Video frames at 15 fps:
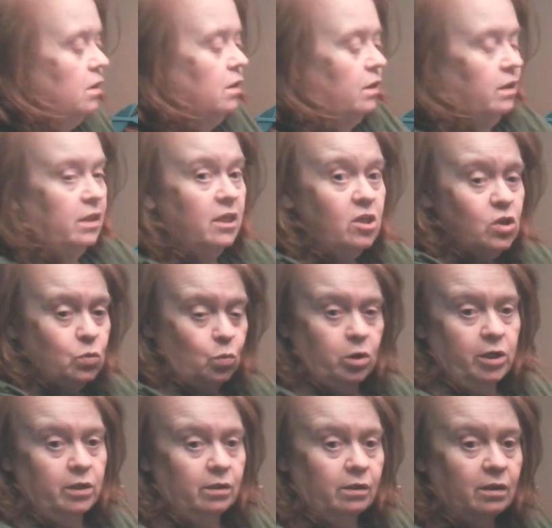This
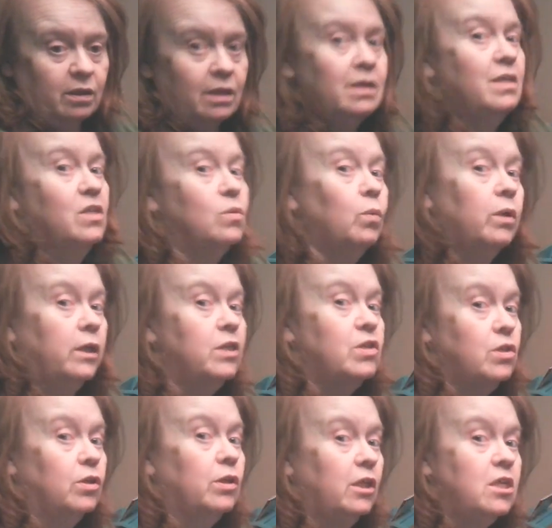one is the one that
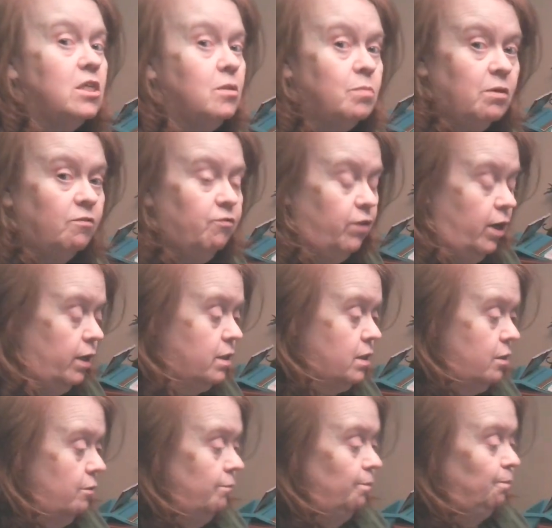still needs to be
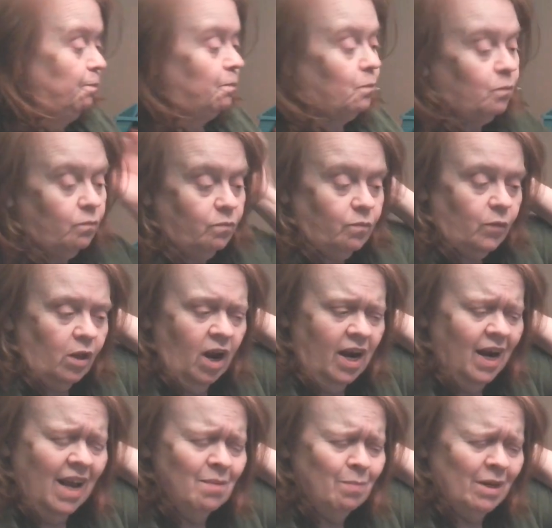fixed. And
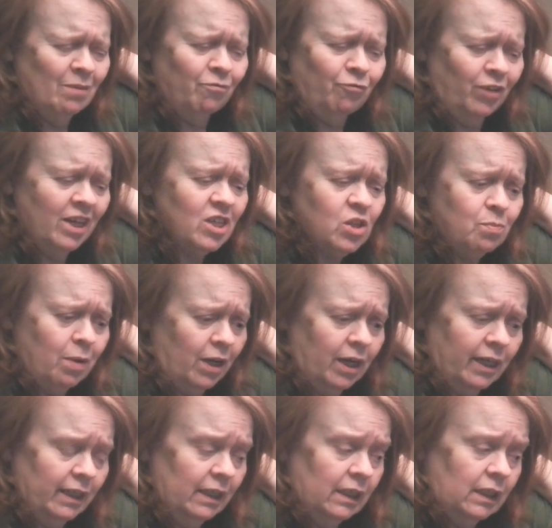I mean fixed
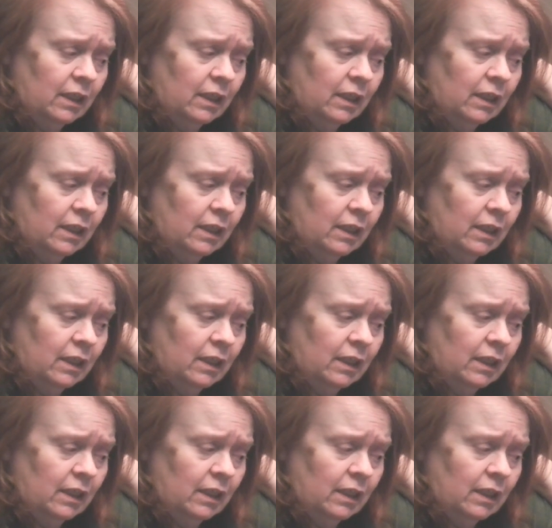by,